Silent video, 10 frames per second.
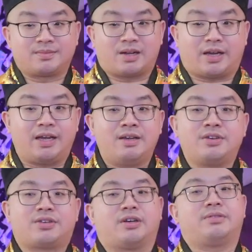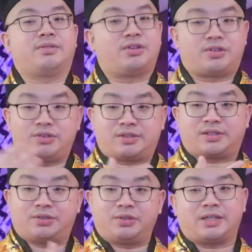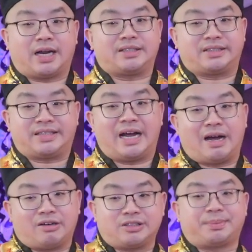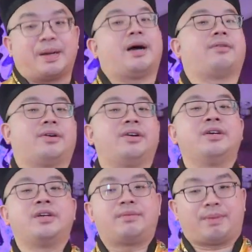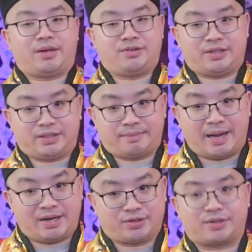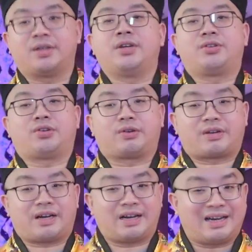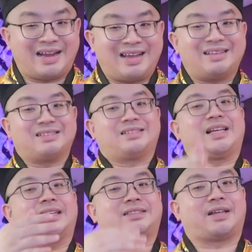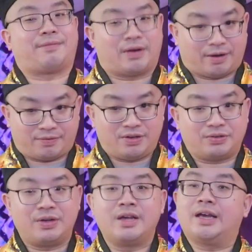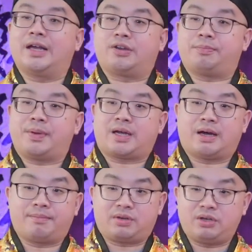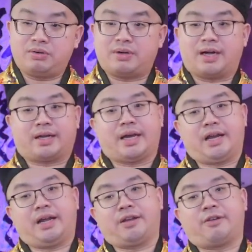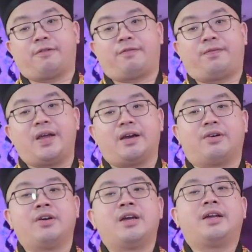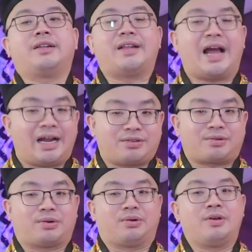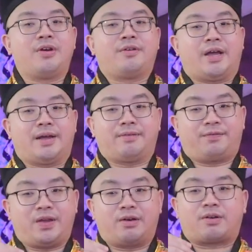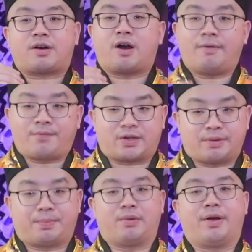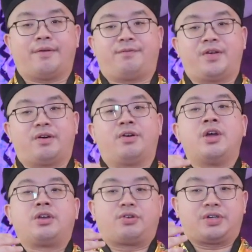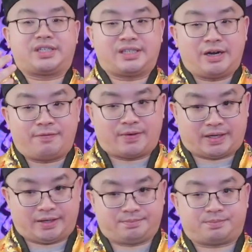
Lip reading: Okay, so you utilize the Tao's power by using the magic to cleanse that stuff out of you, and you become you again, and you feel natural and feel comfortable and feel yourself again.